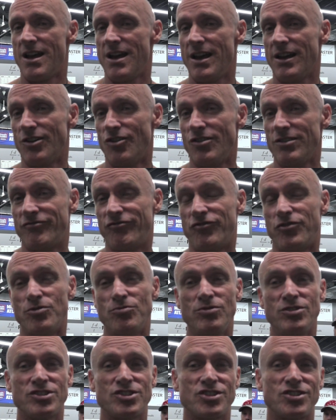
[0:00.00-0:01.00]
And I
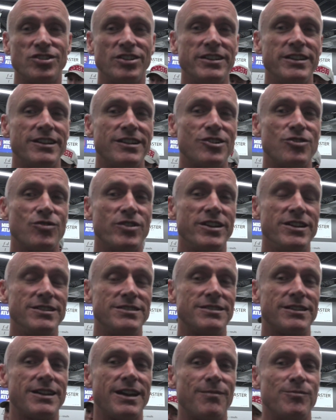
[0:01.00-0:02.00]
foolishly agreed
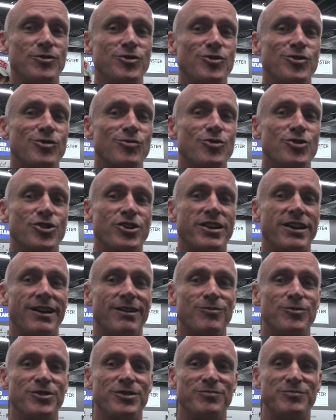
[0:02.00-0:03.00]
to come and do a
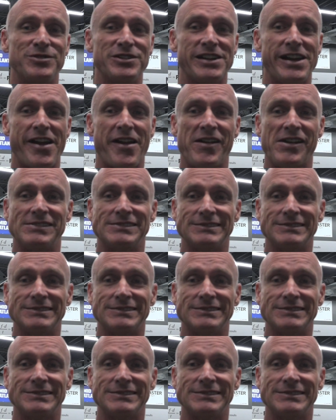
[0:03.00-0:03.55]
workout with him today.